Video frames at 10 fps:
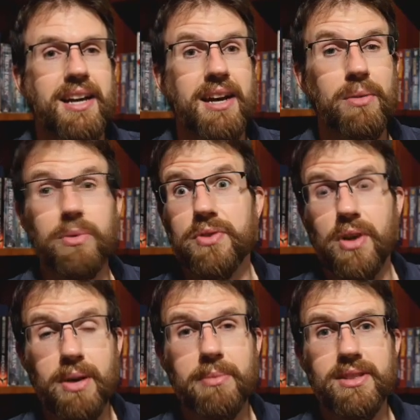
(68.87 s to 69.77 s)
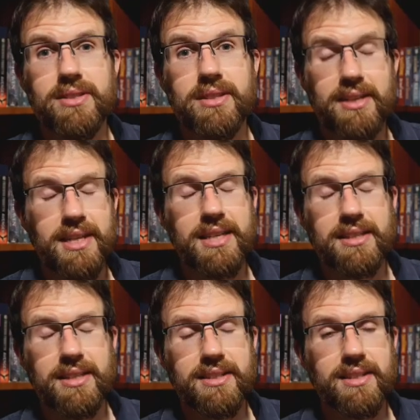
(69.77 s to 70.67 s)
with diamonds
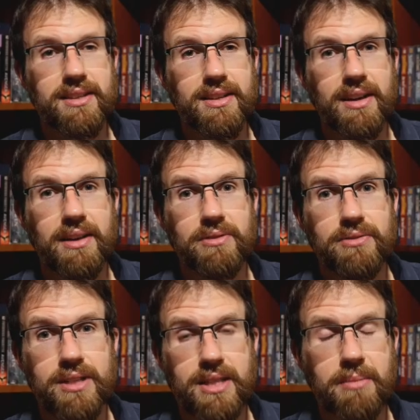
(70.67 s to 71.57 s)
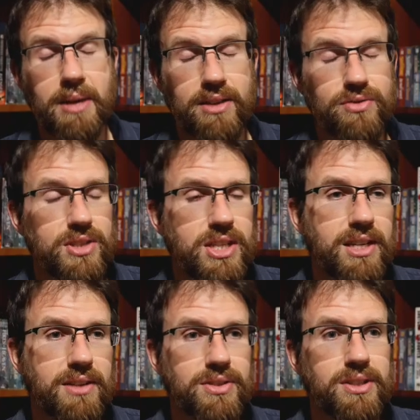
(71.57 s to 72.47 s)
in their mouths for teeth.